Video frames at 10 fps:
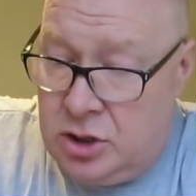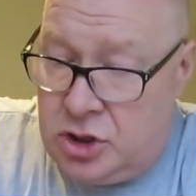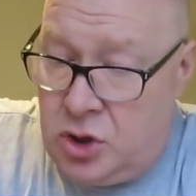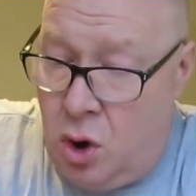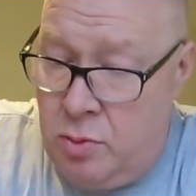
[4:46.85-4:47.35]

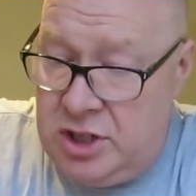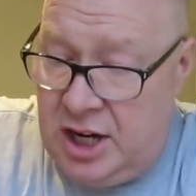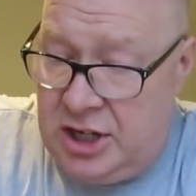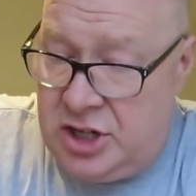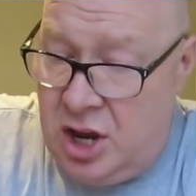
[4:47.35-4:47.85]

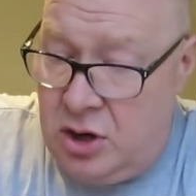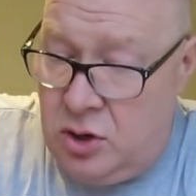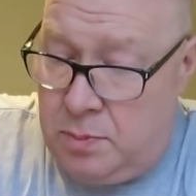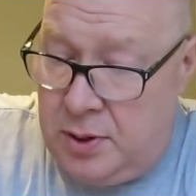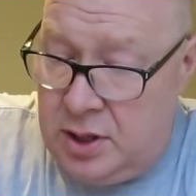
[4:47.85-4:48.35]
Stormzy
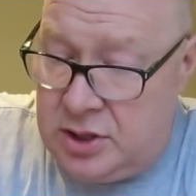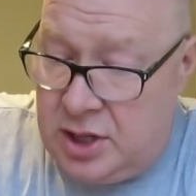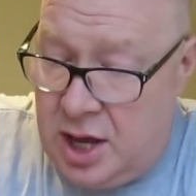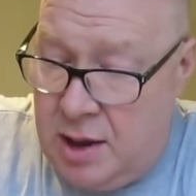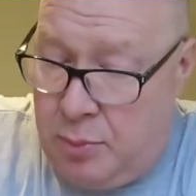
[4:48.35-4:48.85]
turned up at
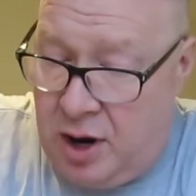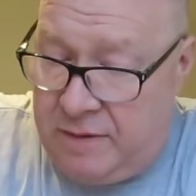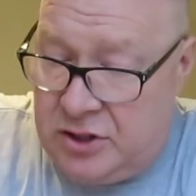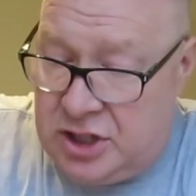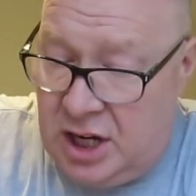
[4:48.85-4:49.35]

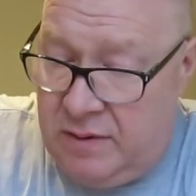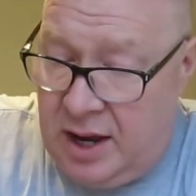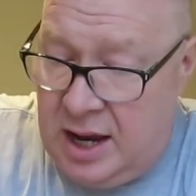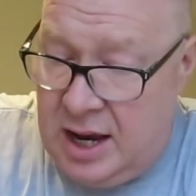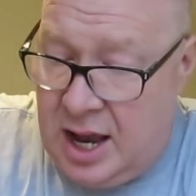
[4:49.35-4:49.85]
Breakfast
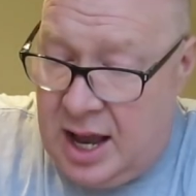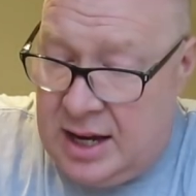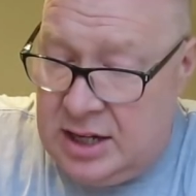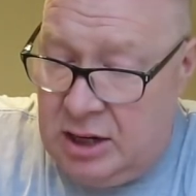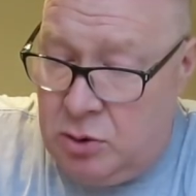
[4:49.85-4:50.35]
TV
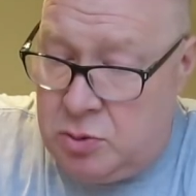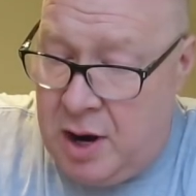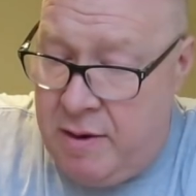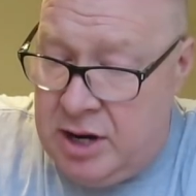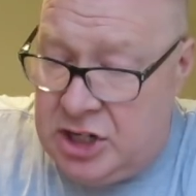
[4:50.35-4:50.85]
and he was
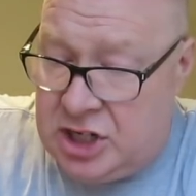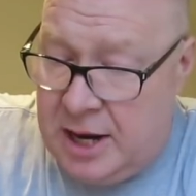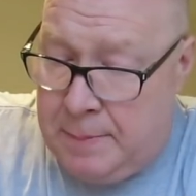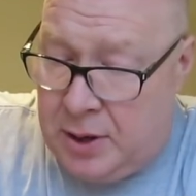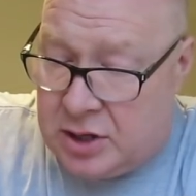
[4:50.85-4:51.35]
wearing his
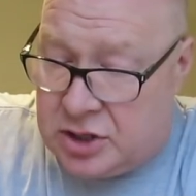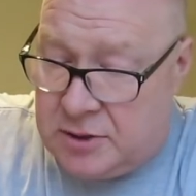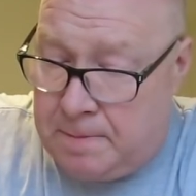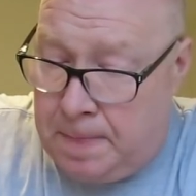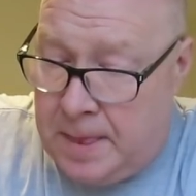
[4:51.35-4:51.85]

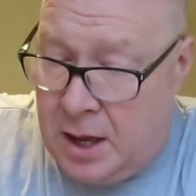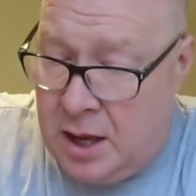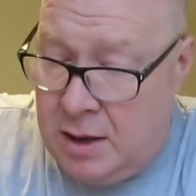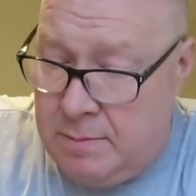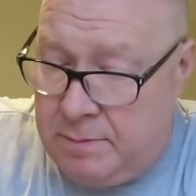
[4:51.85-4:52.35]
slippers.
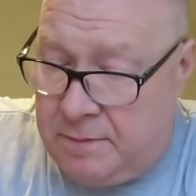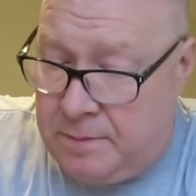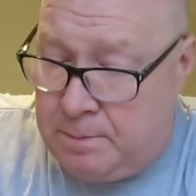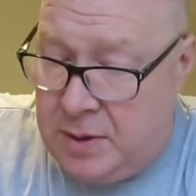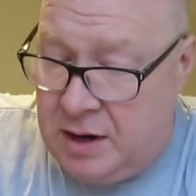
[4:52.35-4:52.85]

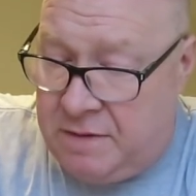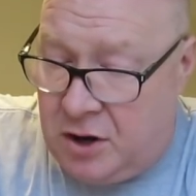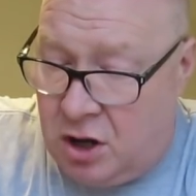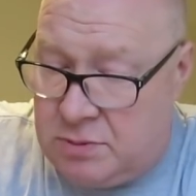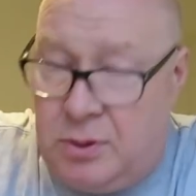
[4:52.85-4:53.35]
He'd
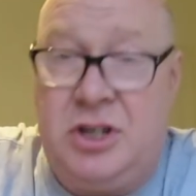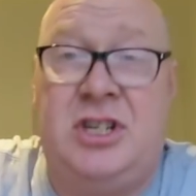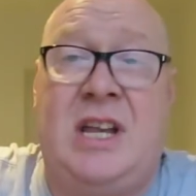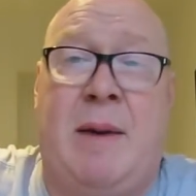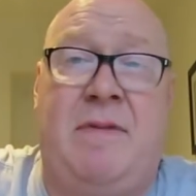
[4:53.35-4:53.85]
forgot to put
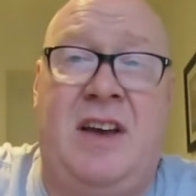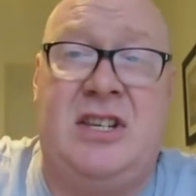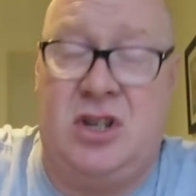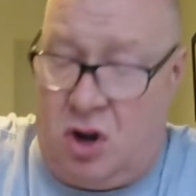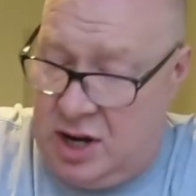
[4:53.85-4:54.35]
his stab
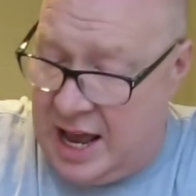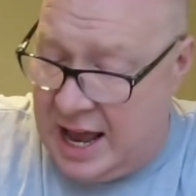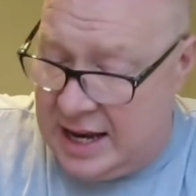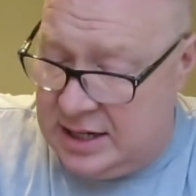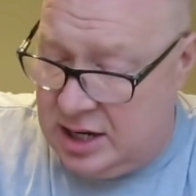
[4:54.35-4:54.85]
vest on
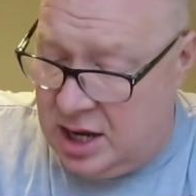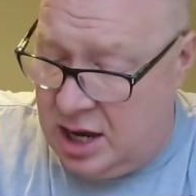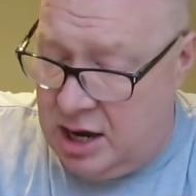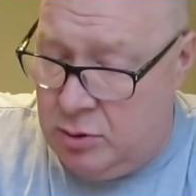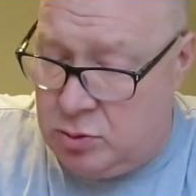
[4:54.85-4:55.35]
and
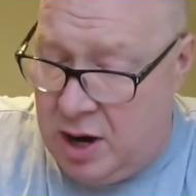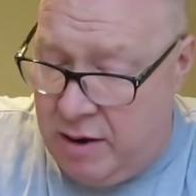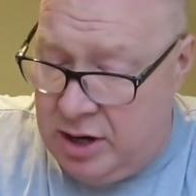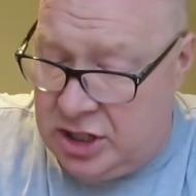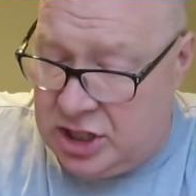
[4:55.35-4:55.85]
he was
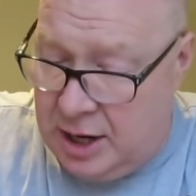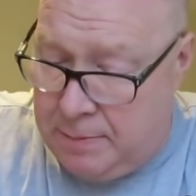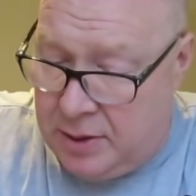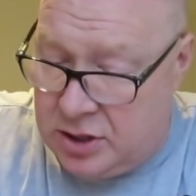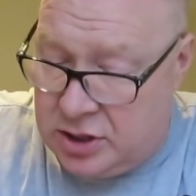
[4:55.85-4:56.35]
wearing his
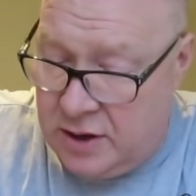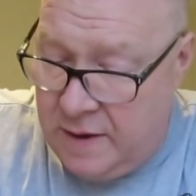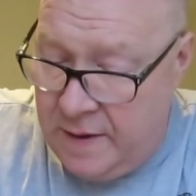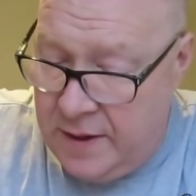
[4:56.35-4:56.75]
slippers.